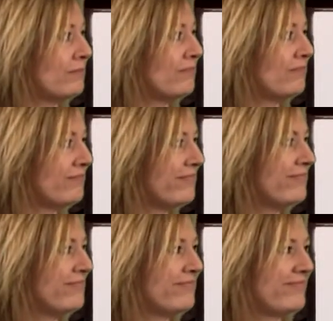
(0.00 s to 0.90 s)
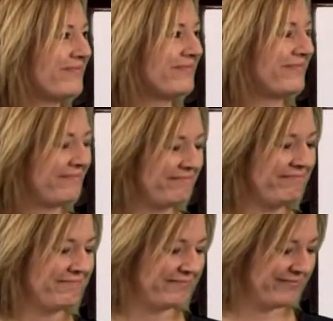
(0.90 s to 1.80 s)

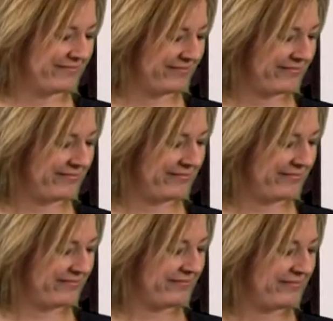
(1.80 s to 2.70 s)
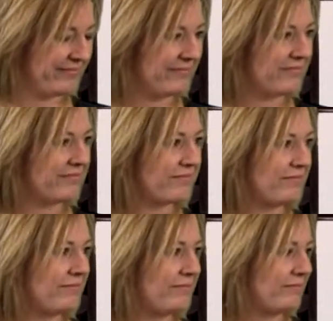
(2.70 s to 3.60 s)

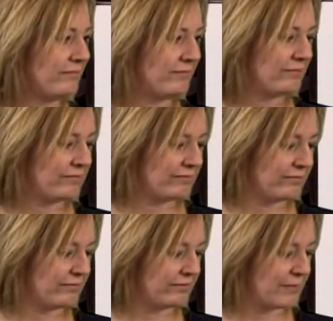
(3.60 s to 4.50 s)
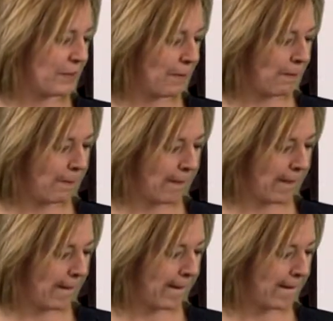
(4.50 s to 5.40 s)

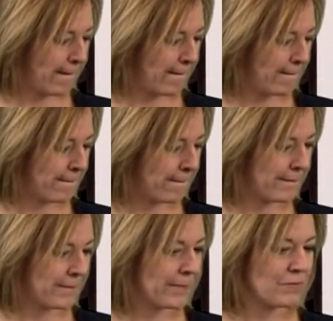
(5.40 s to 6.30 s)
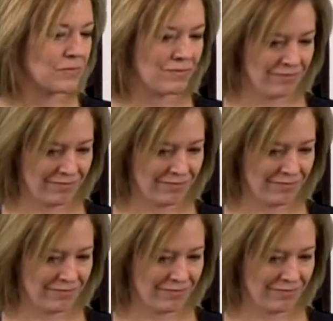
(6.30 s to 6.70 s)
(not speaking)